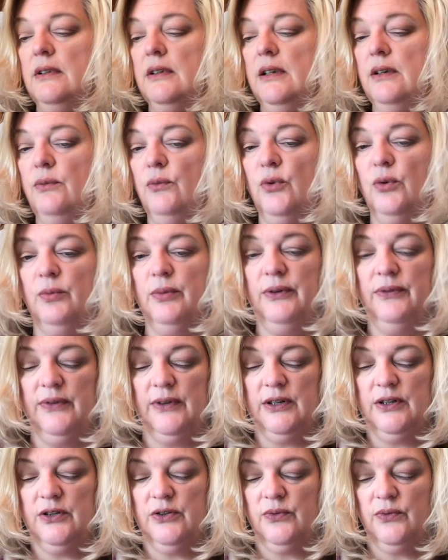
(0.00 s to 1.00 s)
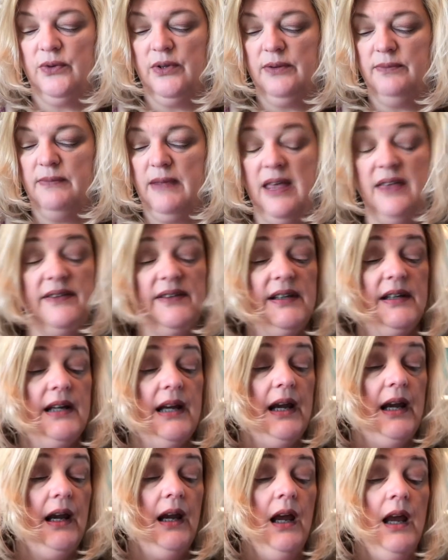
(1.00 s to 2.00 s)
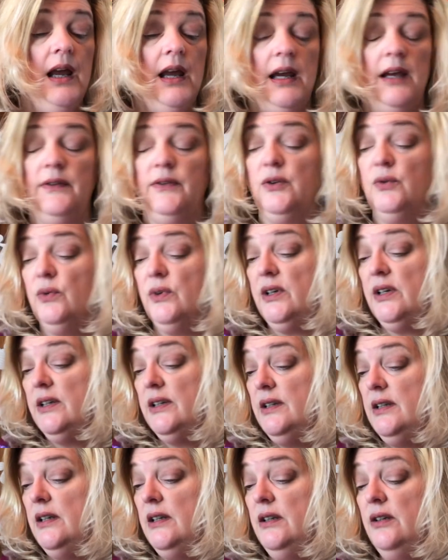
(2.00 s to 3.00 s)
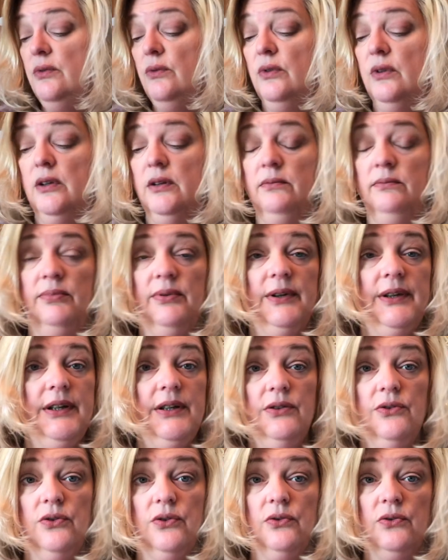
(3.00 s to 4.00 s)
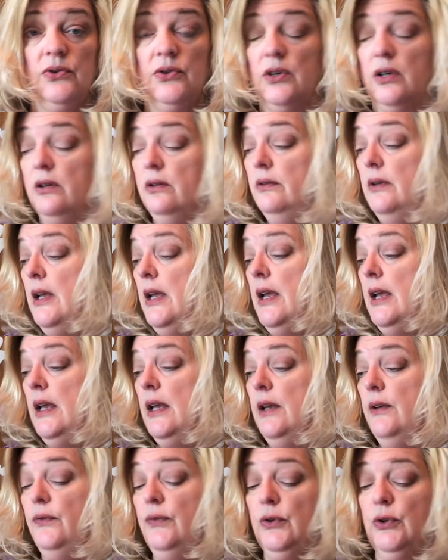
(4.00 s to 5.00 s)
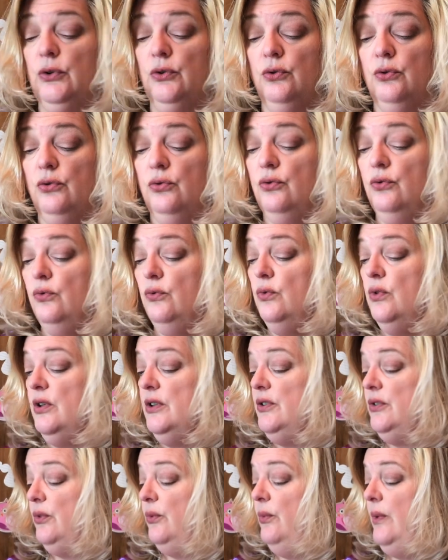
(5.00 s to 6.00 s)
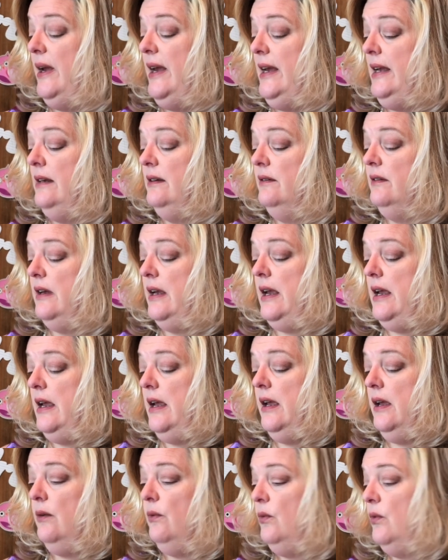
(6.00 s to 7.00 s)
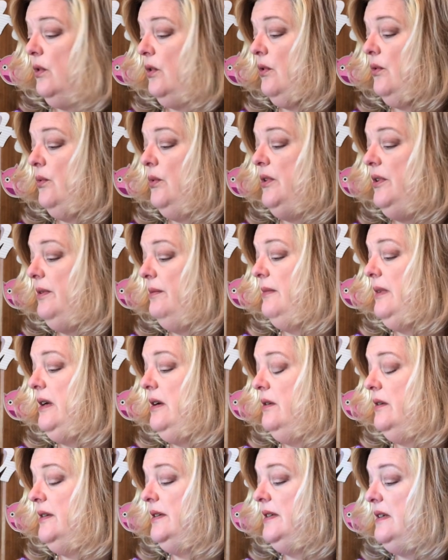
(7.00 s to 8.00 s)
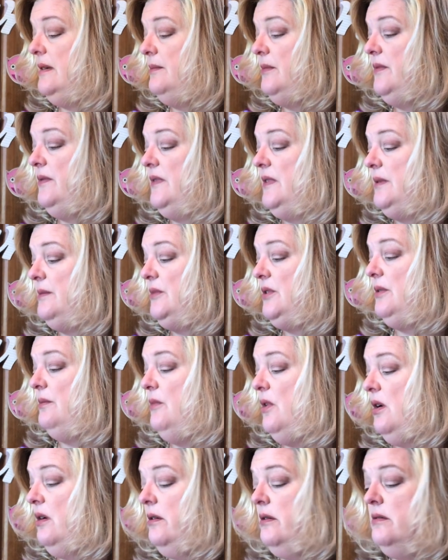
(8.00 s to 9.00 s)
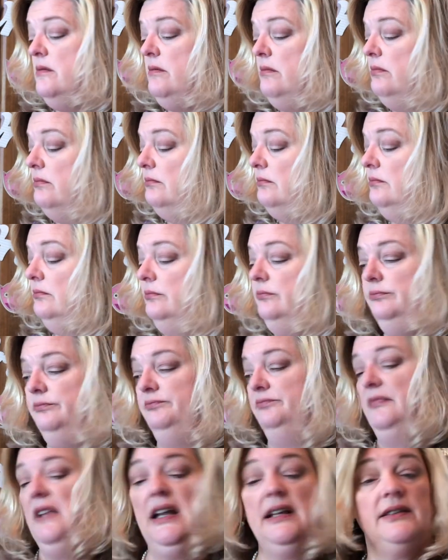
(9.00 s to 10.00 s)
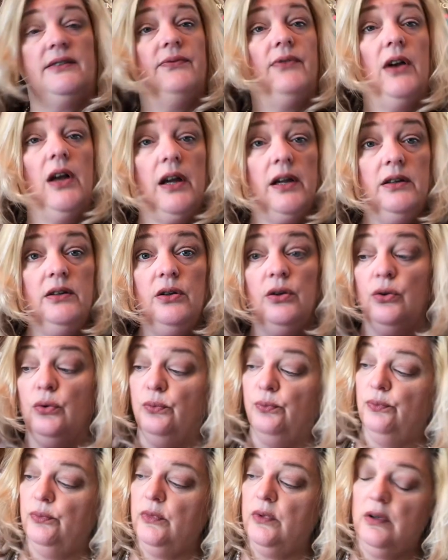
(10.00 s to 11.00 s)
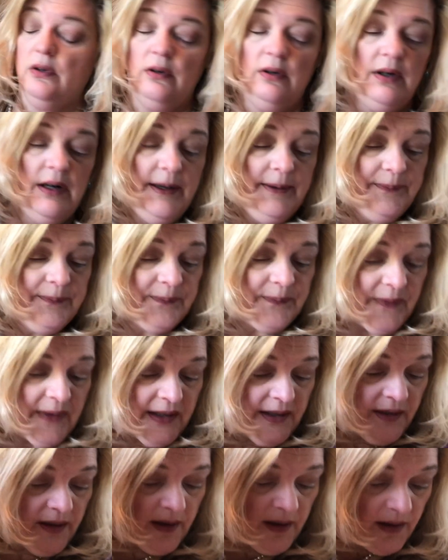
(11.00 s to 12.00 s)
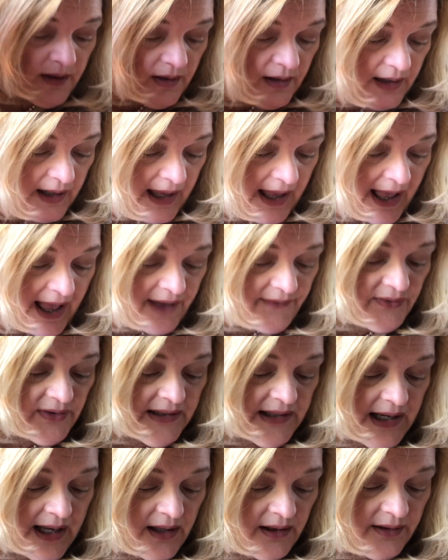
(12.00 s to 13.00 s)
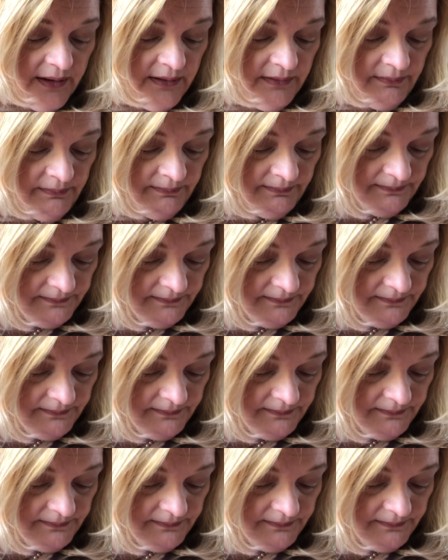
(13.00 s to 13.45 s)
and we'll be finished with math today. If you want to continue on, please do so. If you want to wait and work with me on some of them tomorrow, that's fine too. All right. Half of a gallon